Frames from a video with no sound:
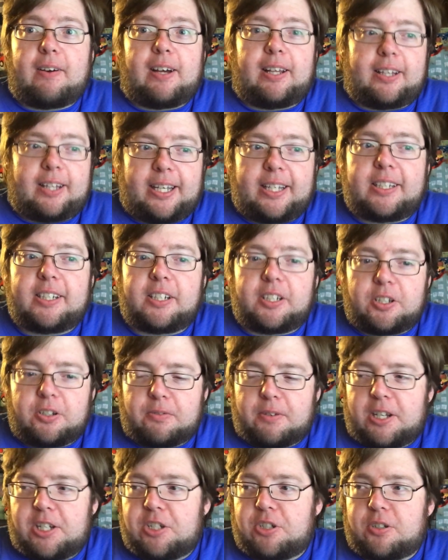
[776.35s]
I like
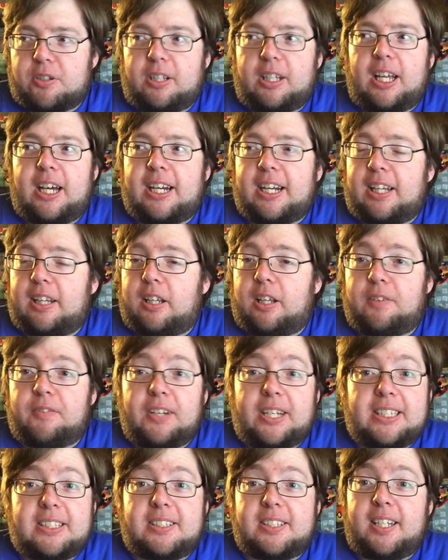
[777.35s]
Kyuranger a lot. I love
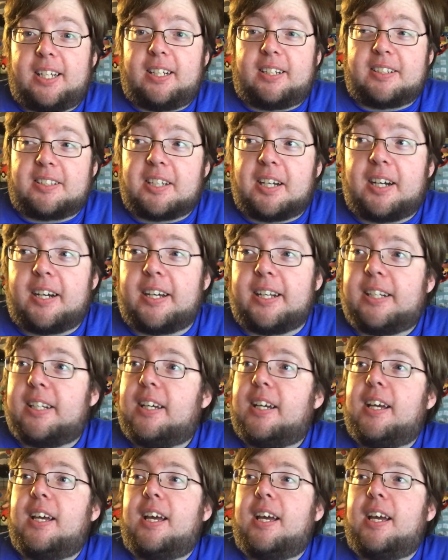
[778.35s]
X8 a ton.